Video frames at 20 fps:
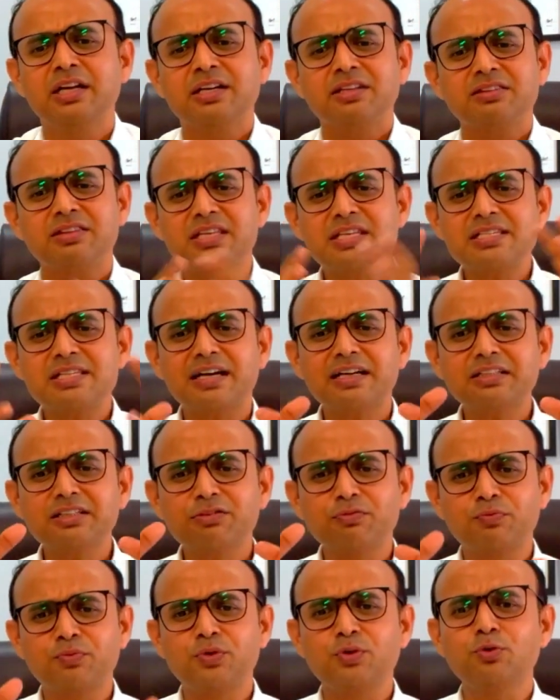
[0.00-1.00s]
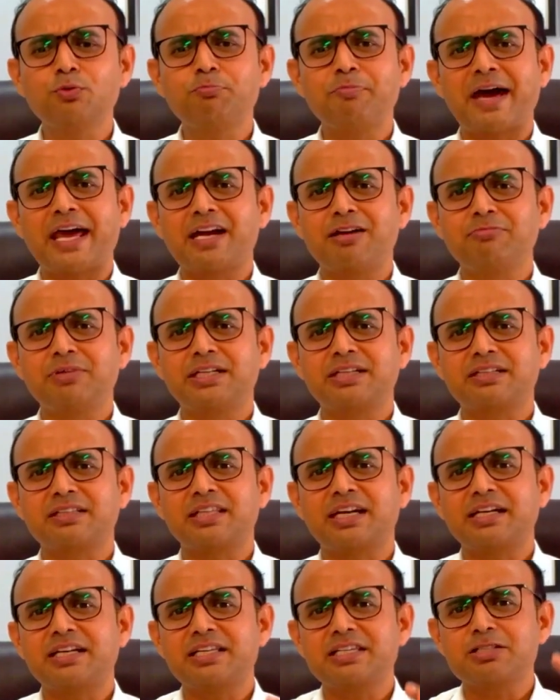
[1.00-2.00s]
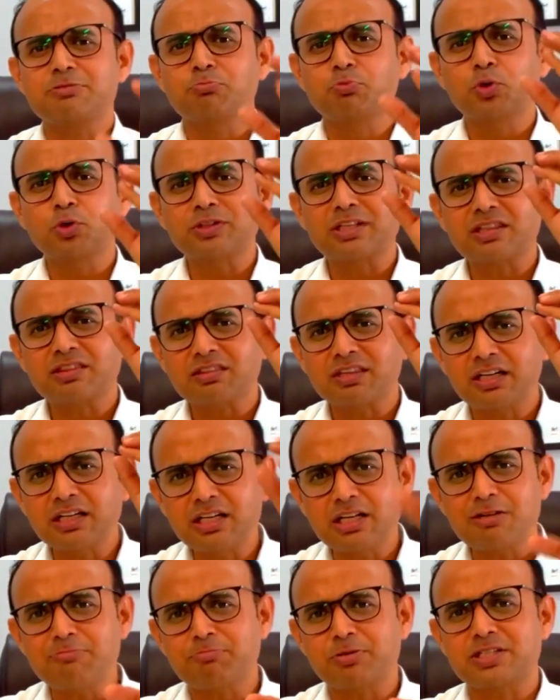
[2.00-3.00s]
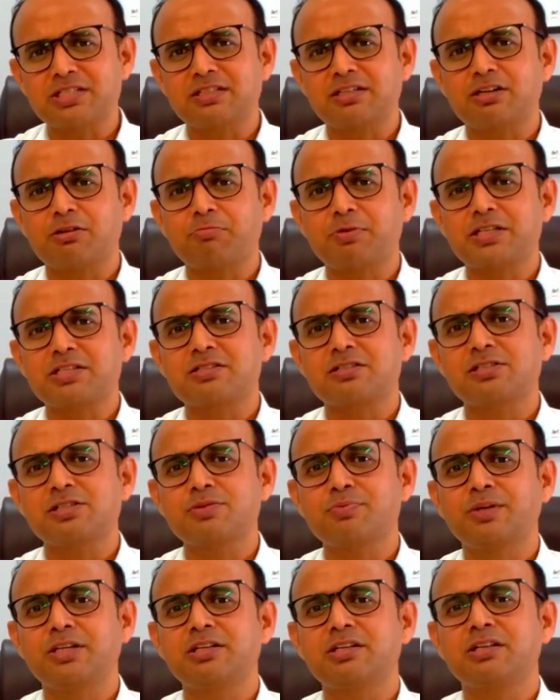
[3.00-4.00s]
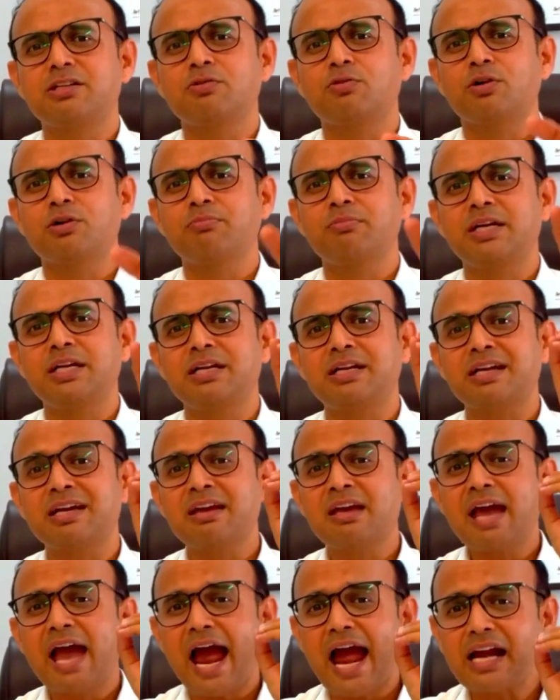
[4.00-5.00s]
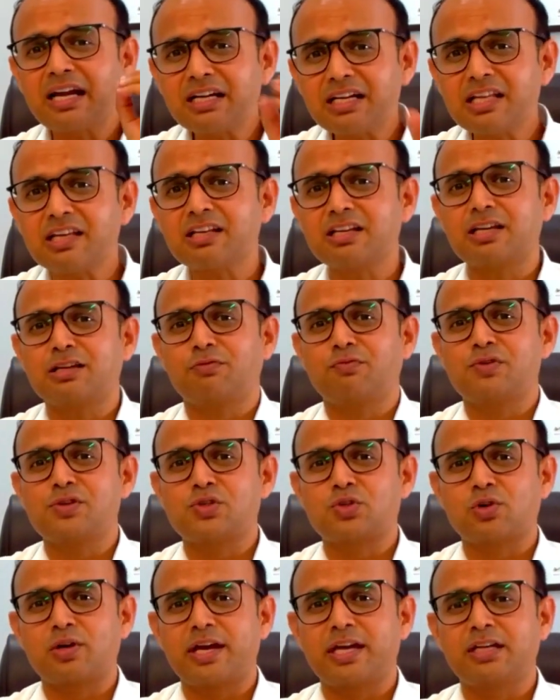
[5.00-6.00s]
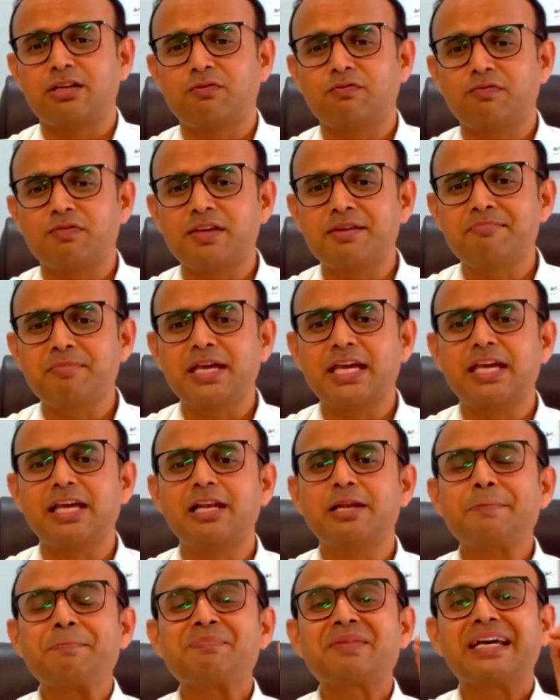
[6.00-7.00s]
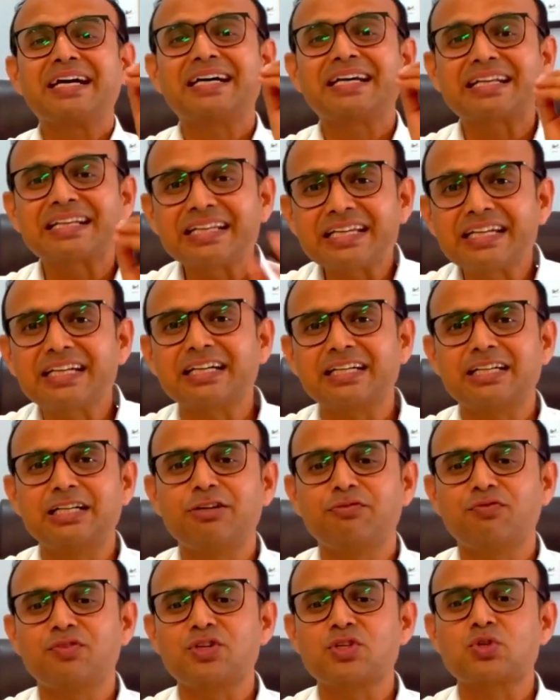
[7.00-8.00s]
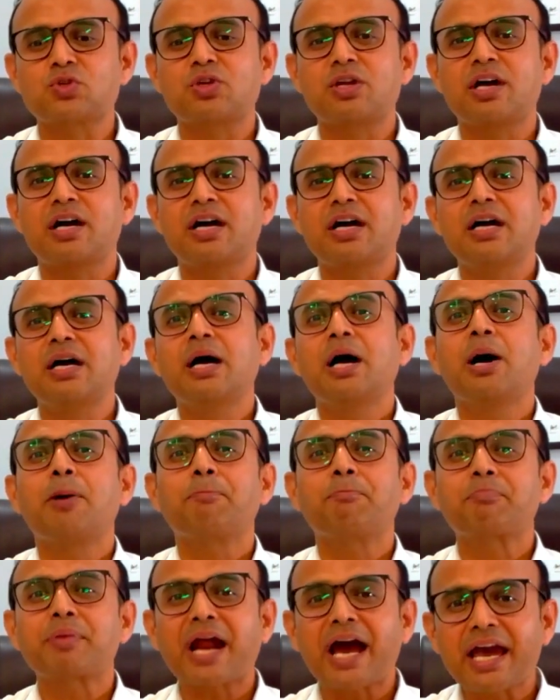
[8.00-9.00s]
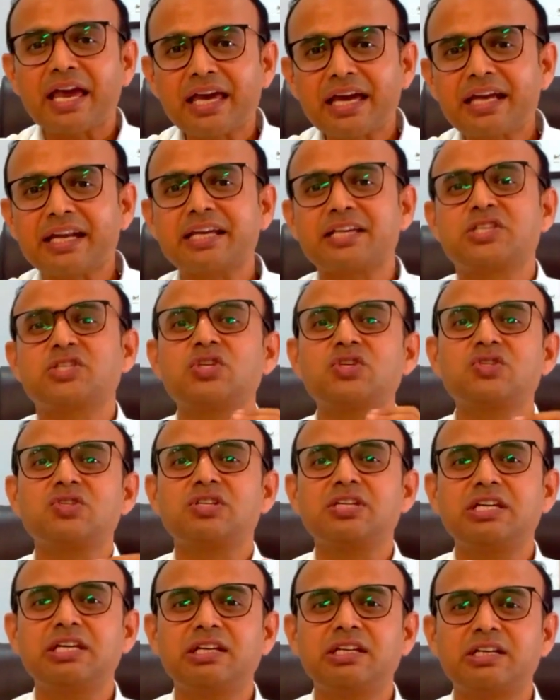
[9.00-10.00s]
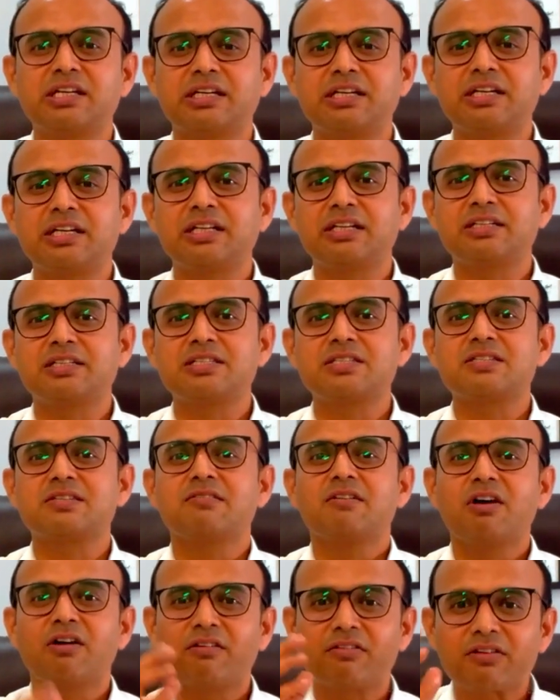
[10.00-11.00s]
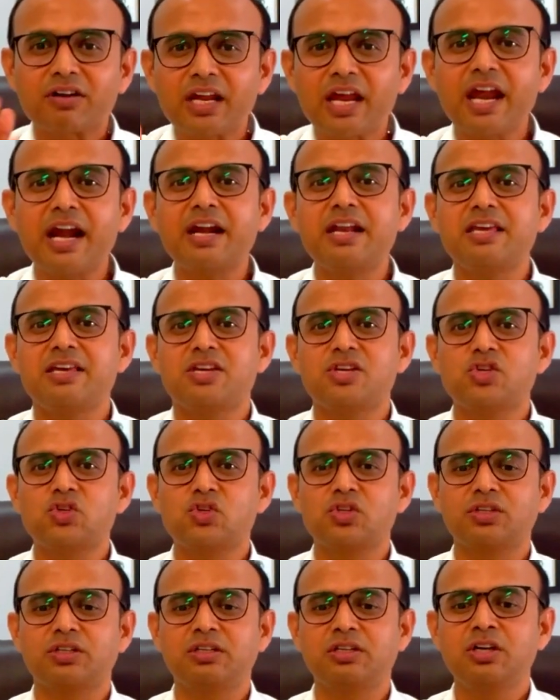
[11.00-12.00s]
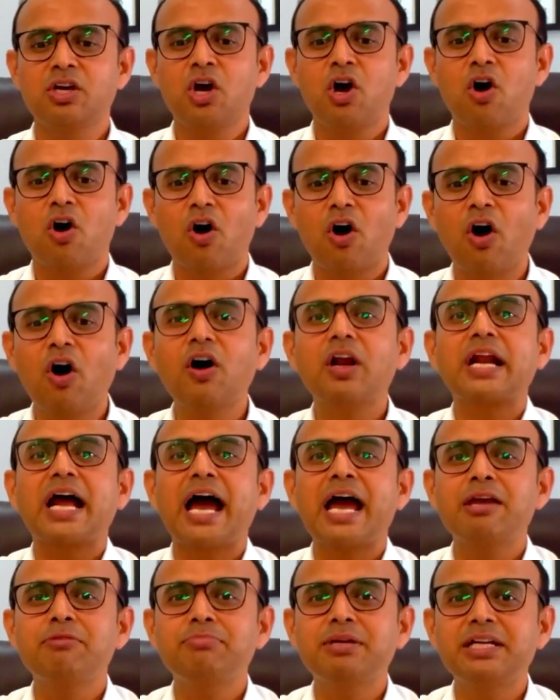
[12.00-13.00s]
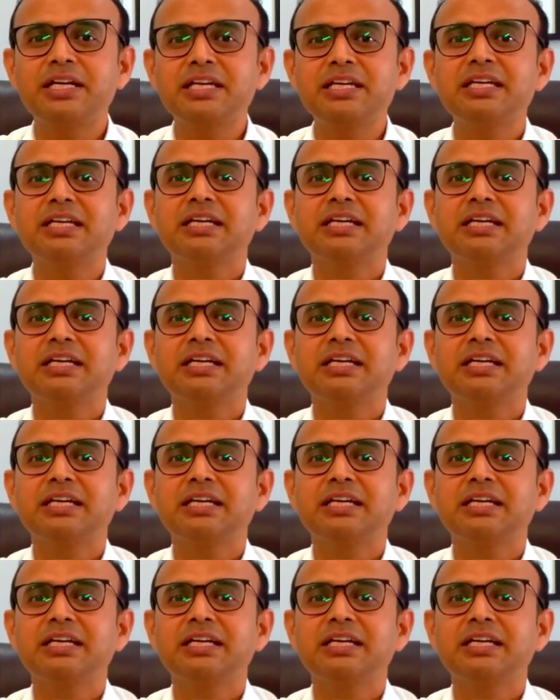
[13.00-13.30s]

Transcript: These are the few parameters, that is more than 30% of external sphincter involvement, anterior fistula in female, recurrent fistula, prior existing incontinence, radiation or IBD.